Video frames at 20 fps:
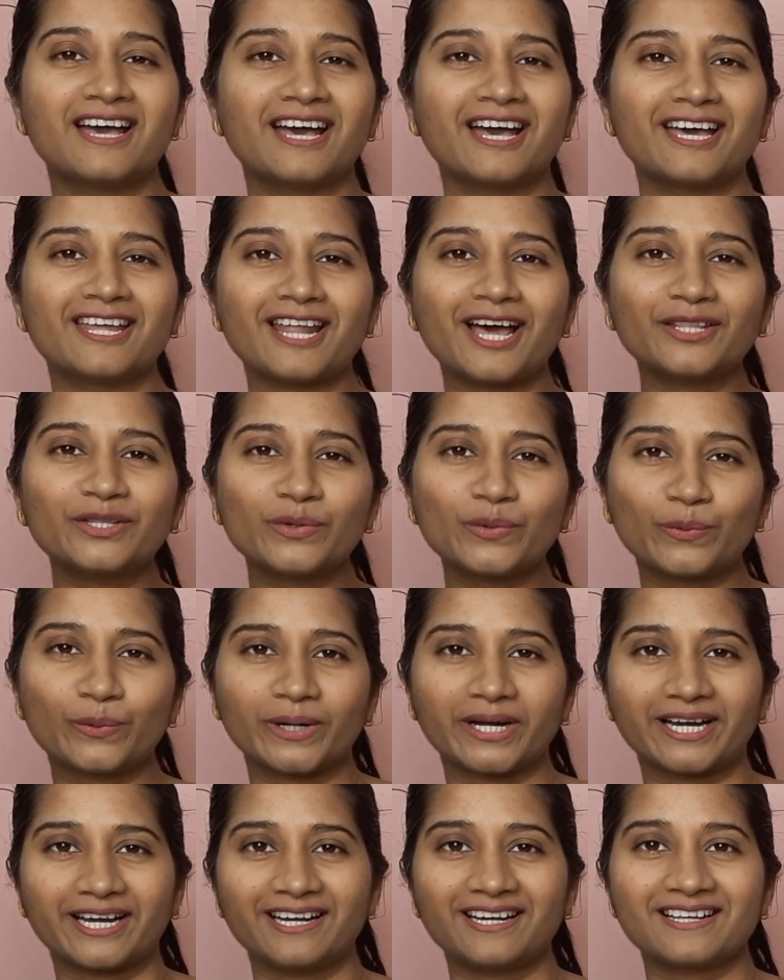Another
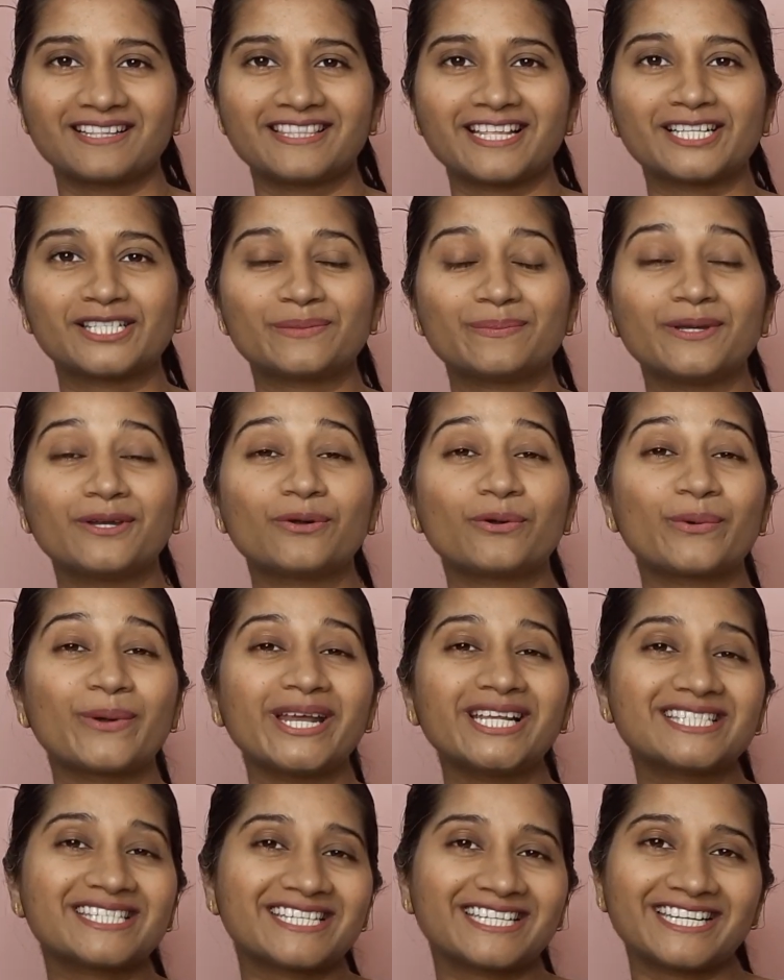word that's been
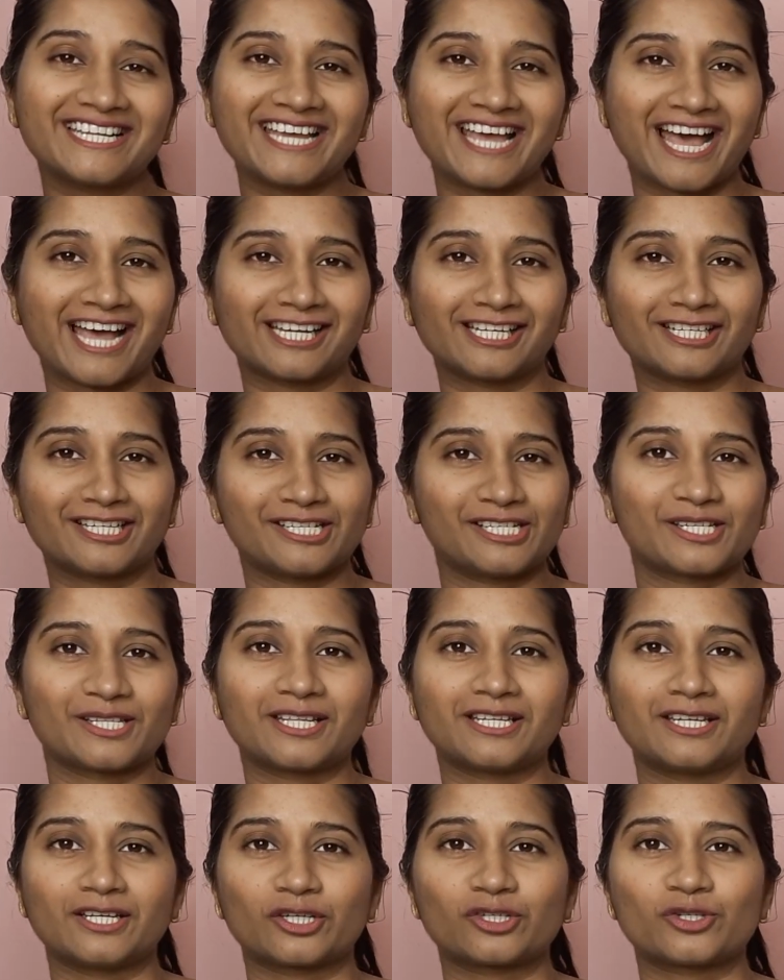recently added into
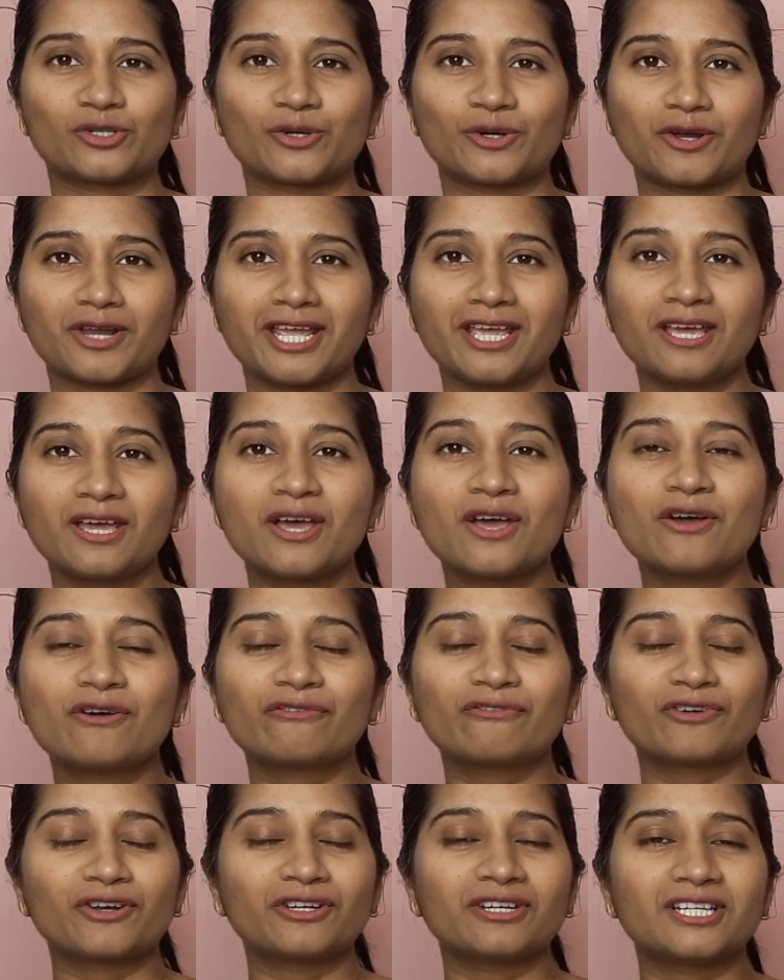the dictionary
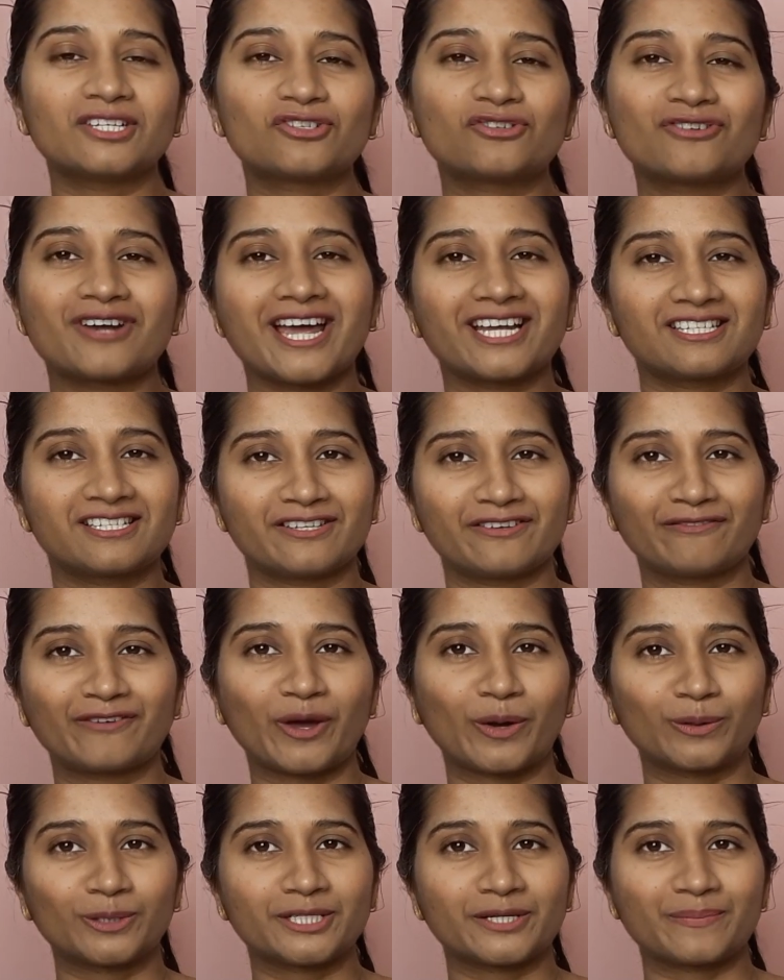for an attractive
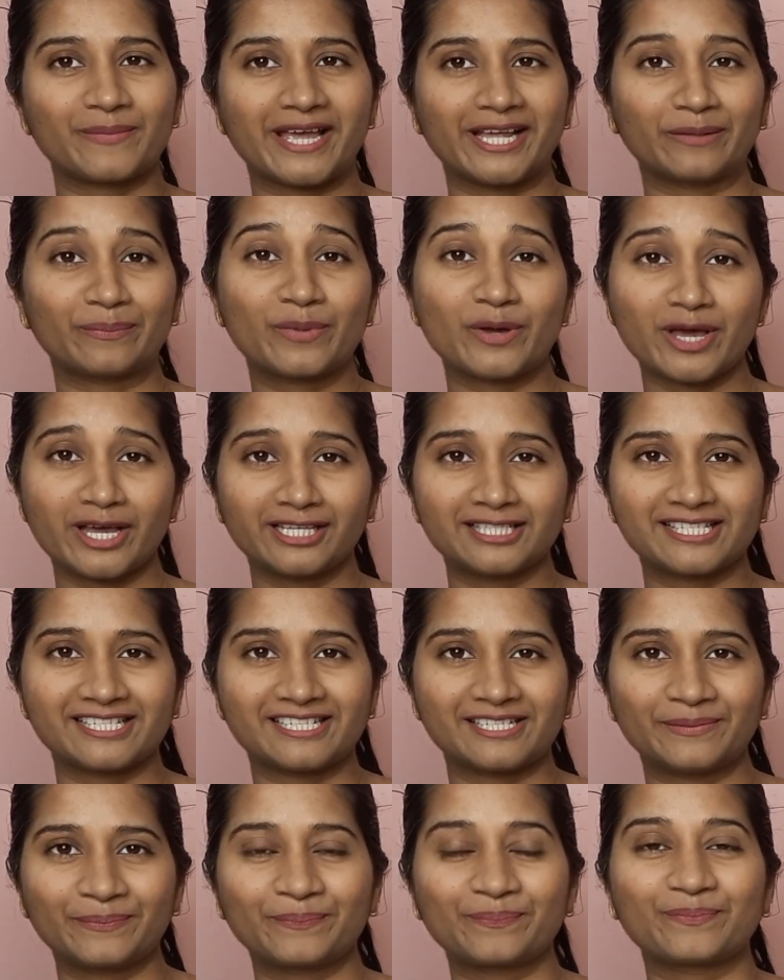older male
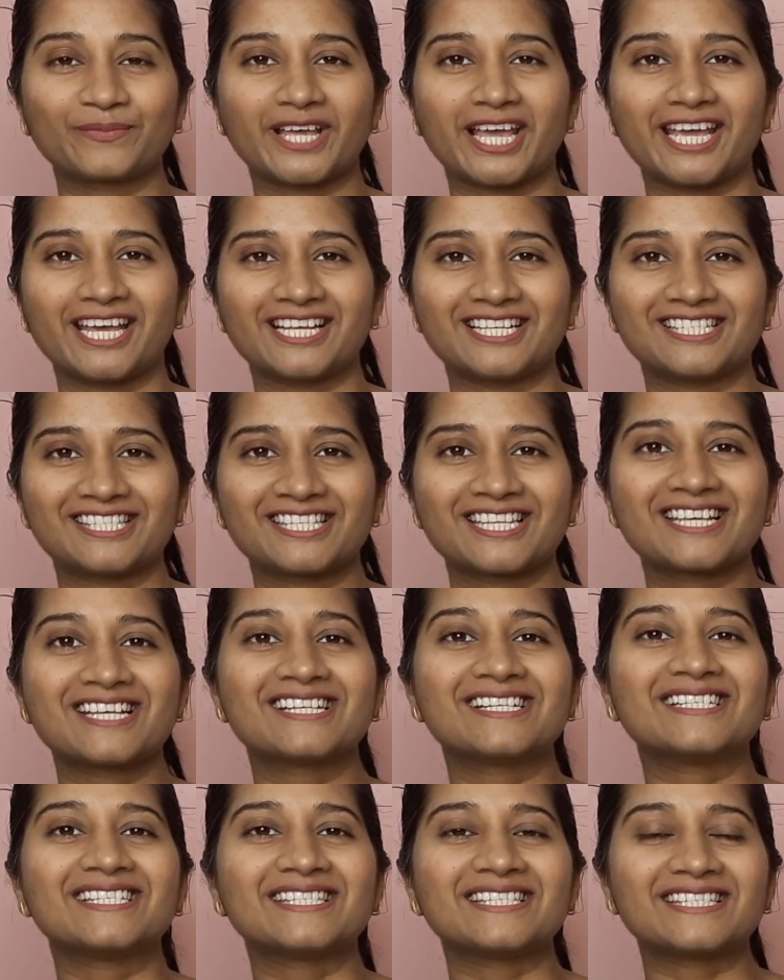person is
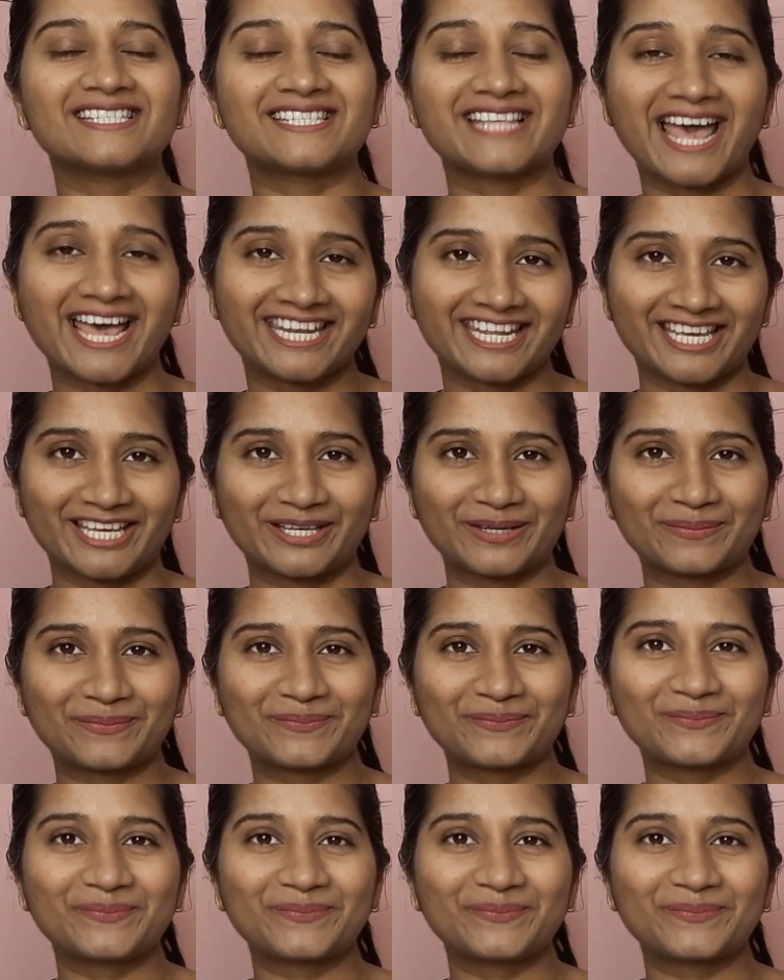zaddy.